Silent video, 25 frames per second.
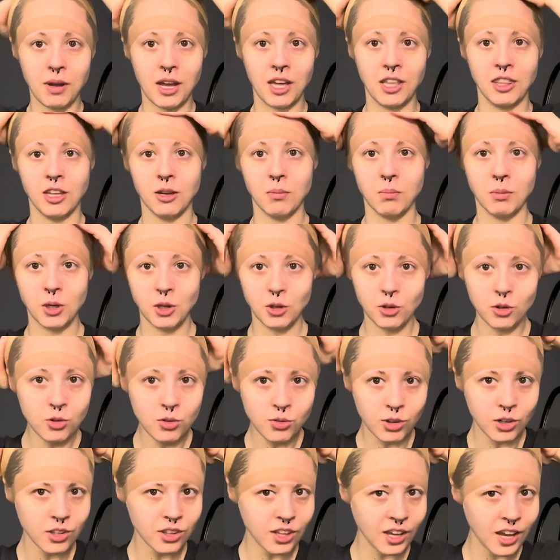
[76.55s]
and then
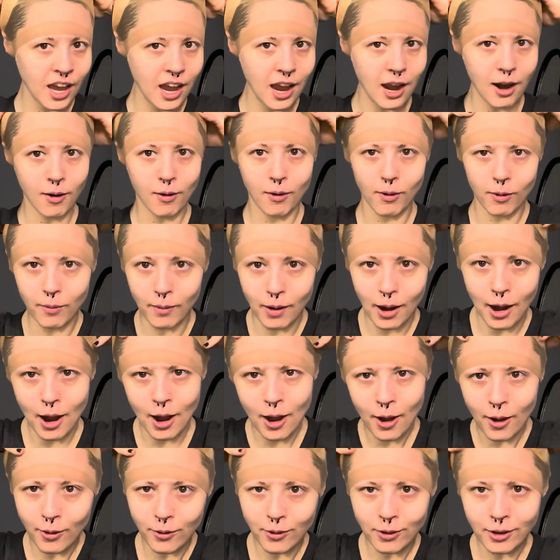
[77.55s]
maneuver the hair
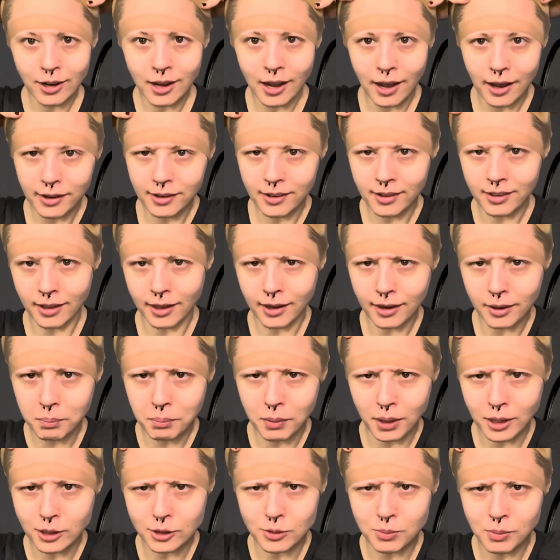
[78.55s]
around, kind of like
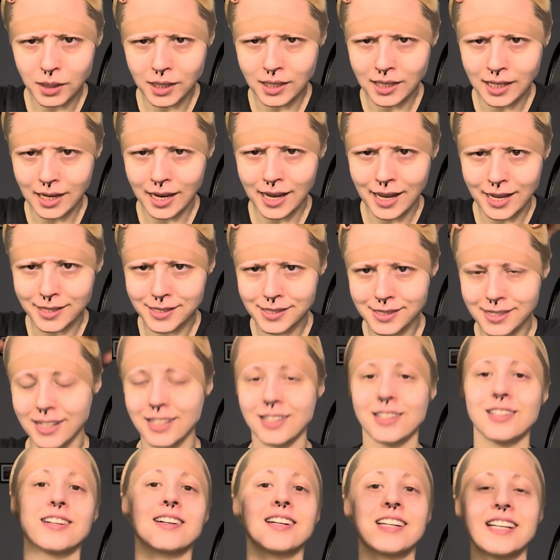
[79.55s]
Bugs Bunny-esque
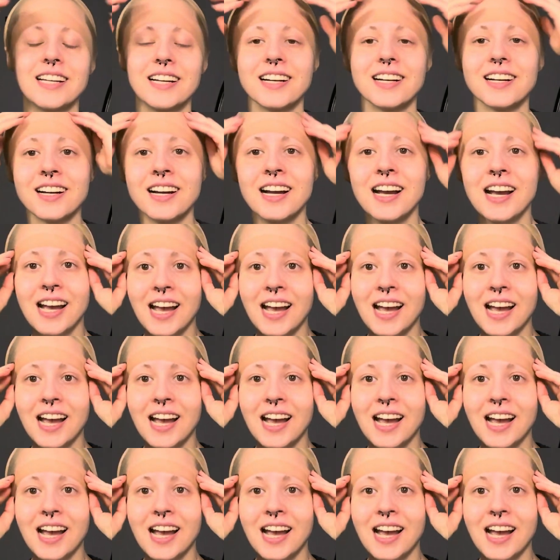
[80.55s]
under here,